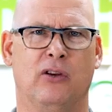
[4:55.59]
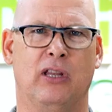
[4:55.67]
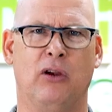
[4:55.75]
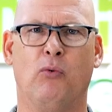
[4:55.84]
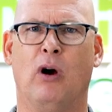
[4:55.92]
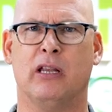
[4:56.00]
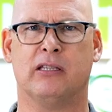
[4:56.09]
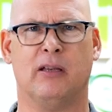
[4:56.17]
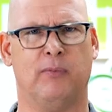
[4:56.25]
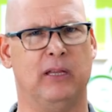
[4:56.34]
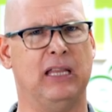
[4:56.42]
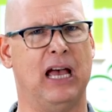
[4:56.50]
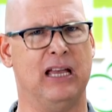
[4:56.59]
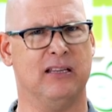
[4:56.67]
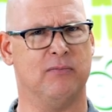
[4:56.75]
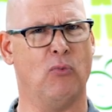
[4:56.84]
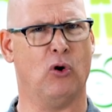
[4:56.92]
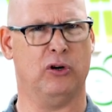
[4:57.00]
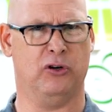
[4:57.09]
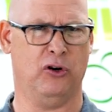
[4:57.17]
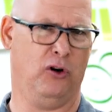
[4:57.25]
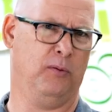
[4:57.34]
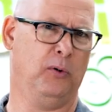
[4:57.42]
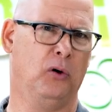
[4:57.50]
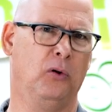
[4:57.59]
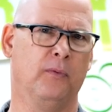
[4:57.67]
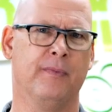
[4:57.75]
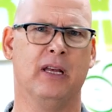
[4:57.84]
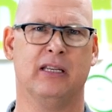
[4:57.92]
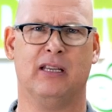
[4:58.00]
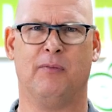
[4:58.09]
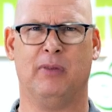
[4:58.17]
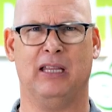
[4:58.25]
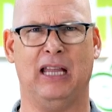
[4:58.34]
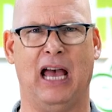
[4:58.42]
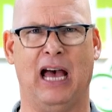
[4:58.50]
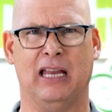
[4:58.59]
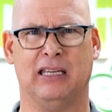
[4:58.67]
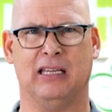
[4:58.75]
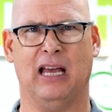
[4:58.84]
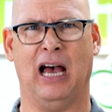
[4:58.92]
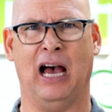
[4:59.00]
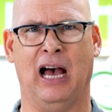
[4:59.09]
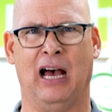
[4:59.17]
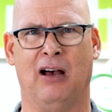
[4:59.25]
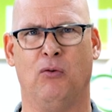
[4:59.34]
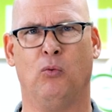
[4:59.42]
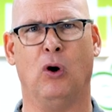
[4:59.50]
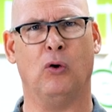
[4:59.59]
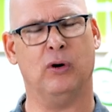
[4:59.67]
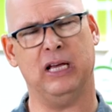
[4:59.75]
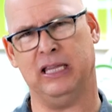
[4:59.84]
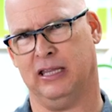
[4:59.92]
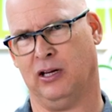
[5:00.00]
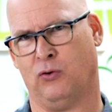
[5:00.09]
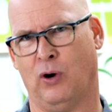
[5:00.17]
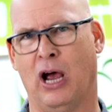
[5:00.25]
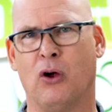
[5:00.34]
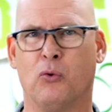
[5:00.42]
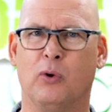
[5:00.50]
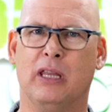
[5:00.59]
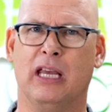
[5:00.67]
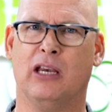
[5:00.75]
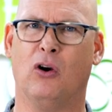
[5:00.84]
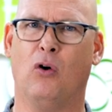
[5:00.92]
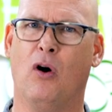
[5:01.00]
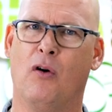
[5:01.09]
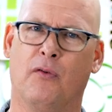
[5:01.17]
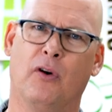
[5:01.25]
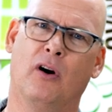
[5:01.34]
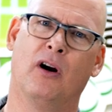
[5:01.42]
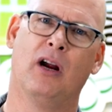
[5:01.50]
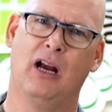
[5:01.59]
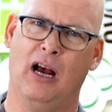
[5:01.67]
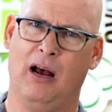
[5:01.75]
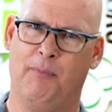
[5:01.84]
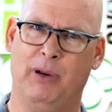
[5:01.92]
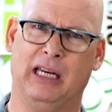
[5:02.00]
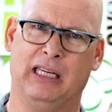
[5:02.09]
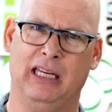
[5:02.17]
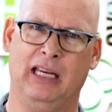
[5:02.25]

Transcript: so they want something that is more durable, something that uh, won't hit the ground when they go over a big